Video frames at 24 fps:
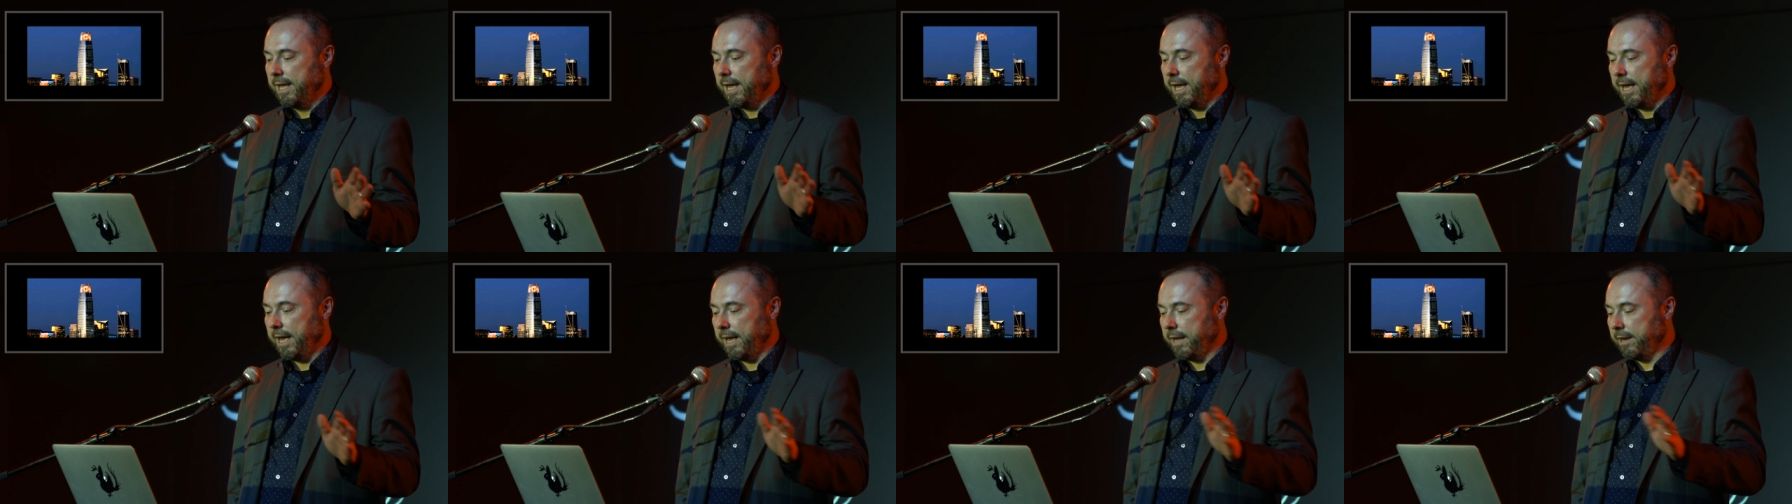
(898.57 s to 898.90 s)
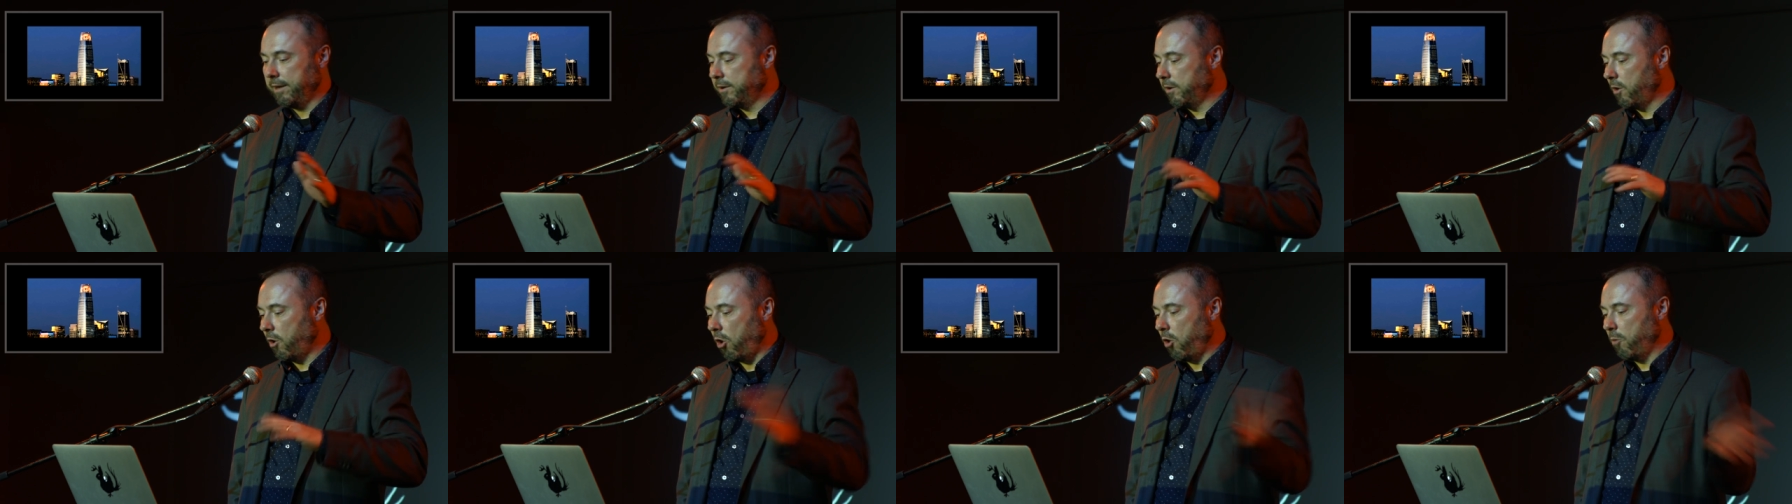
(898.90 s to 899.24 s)

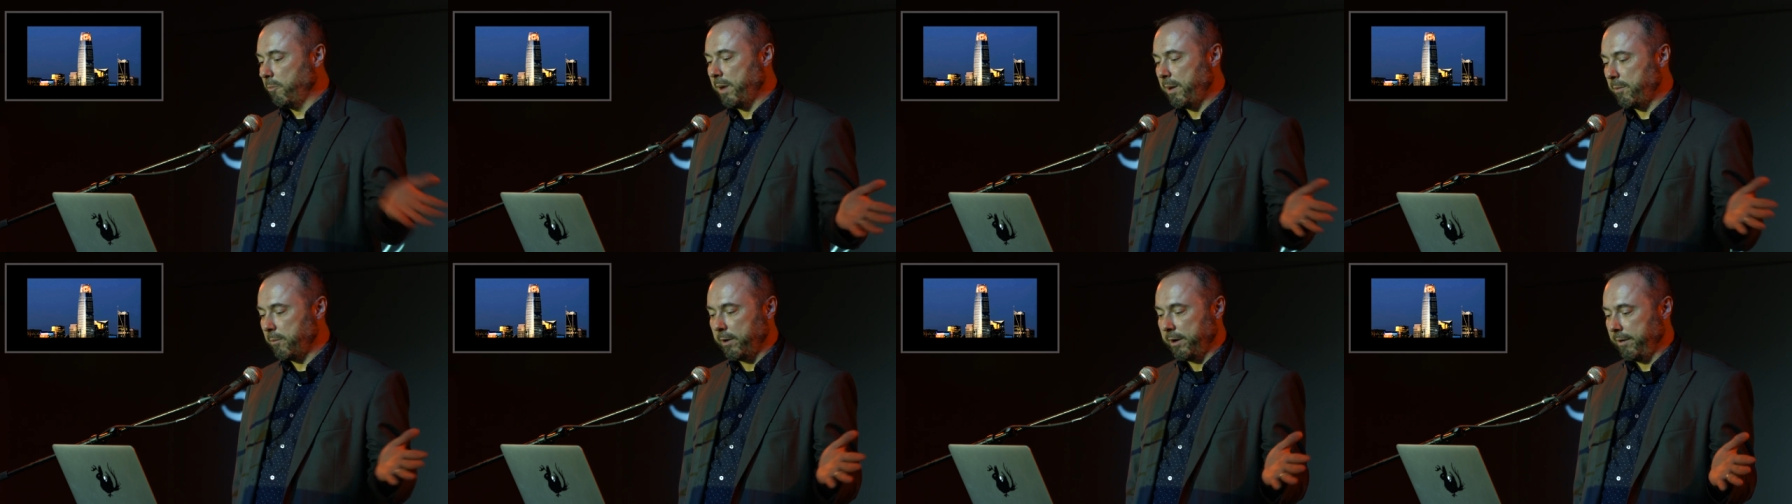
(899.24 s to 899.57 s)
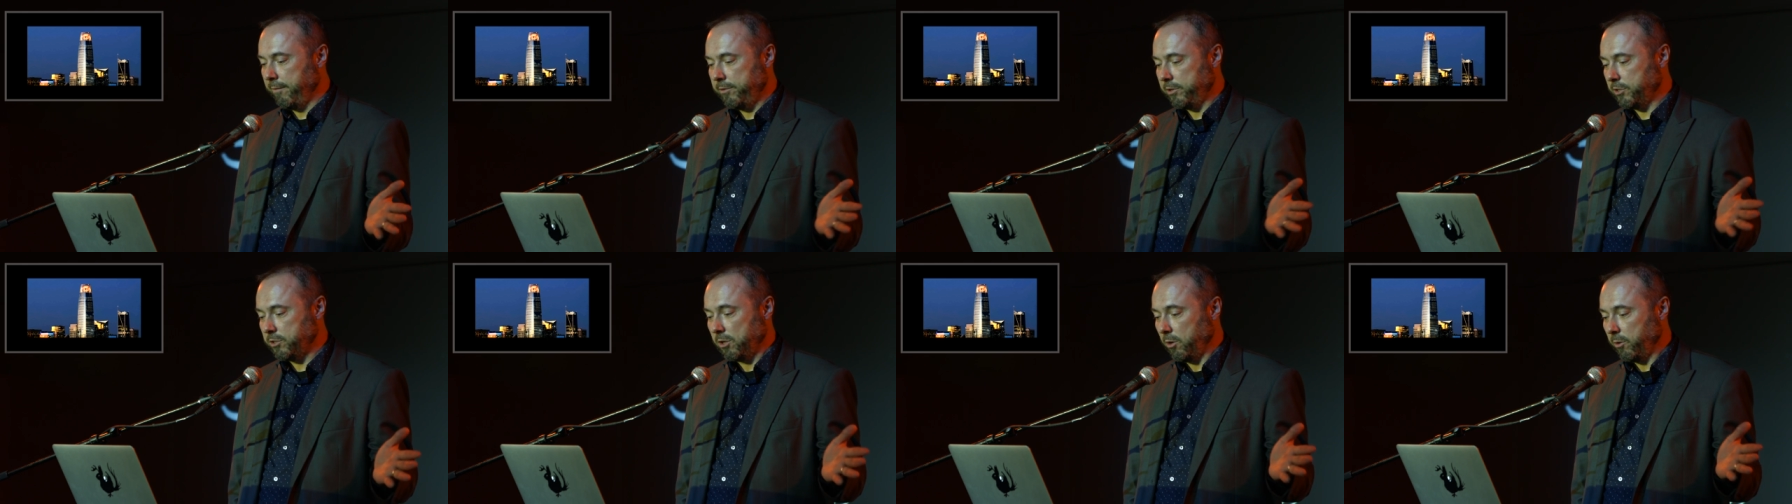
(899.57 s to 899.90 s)
and all memory
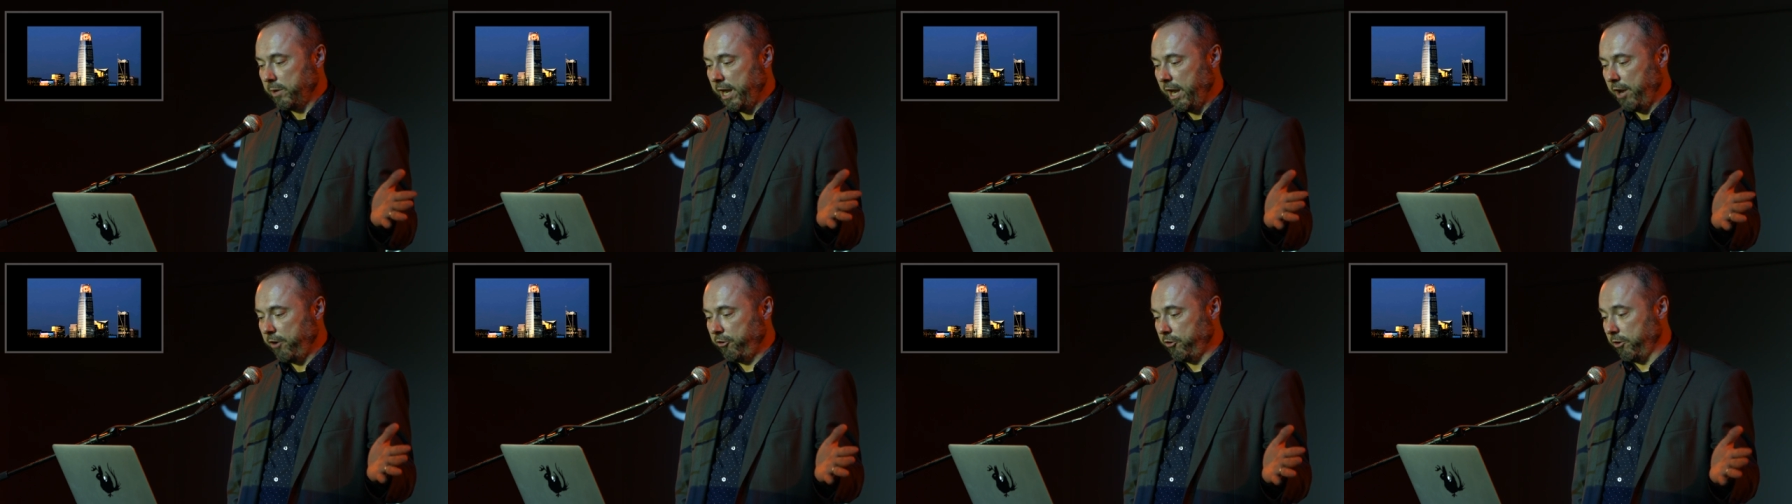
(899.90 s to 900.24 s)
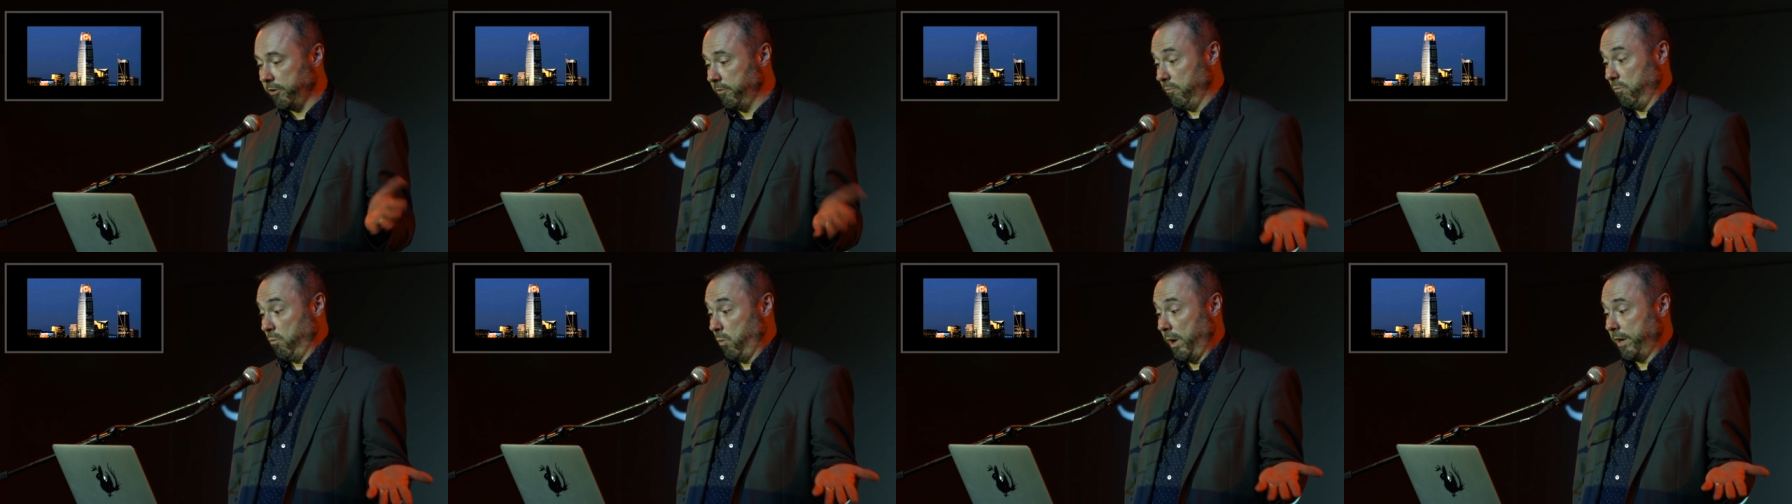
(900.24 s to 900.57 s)
of its
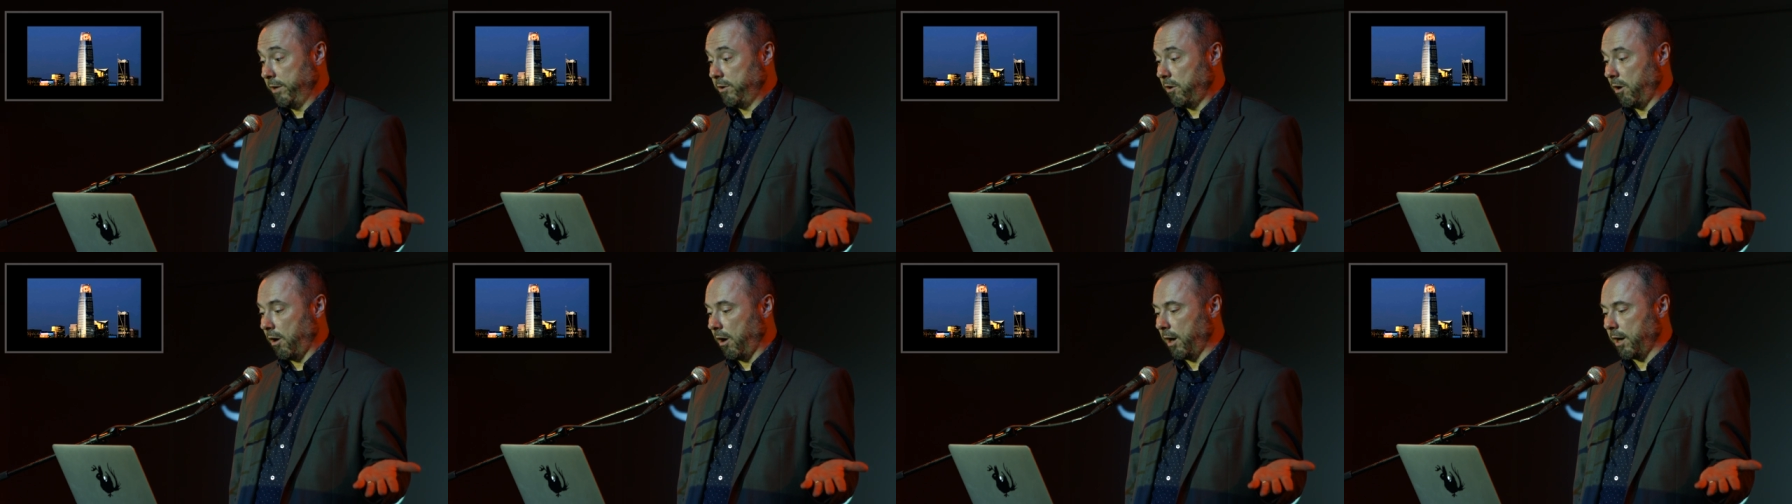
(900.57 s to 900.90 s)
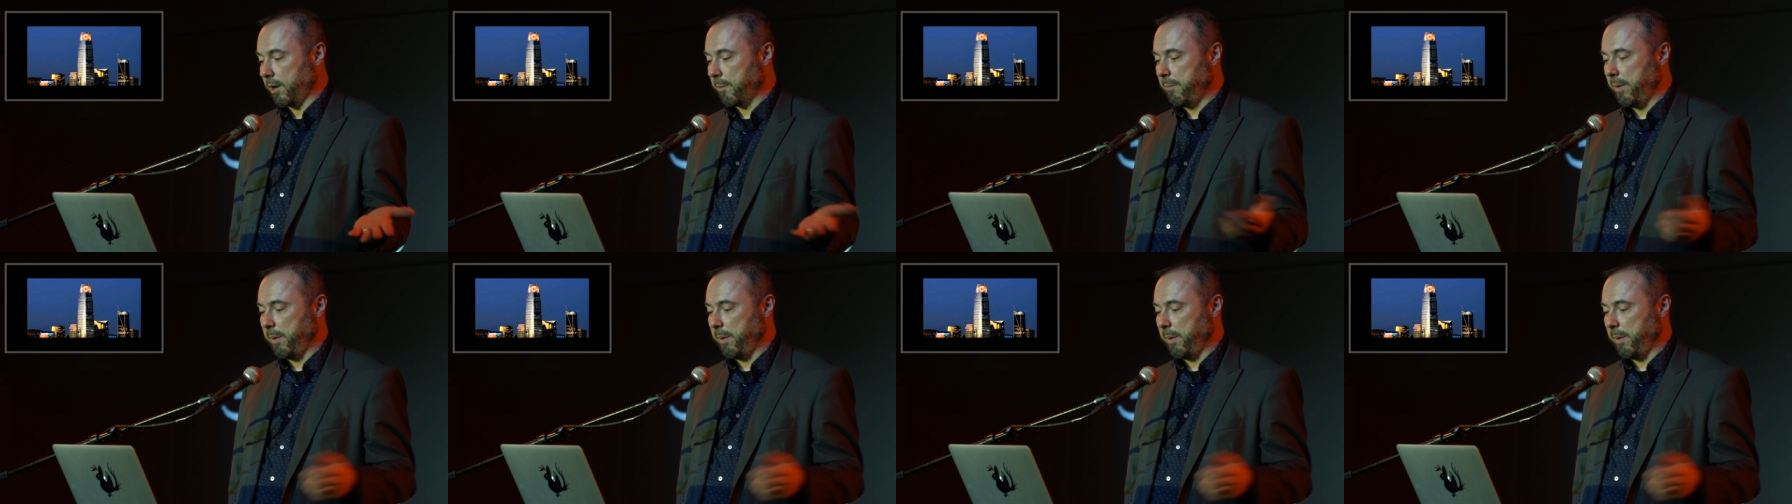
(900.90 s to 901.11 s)
location went dark.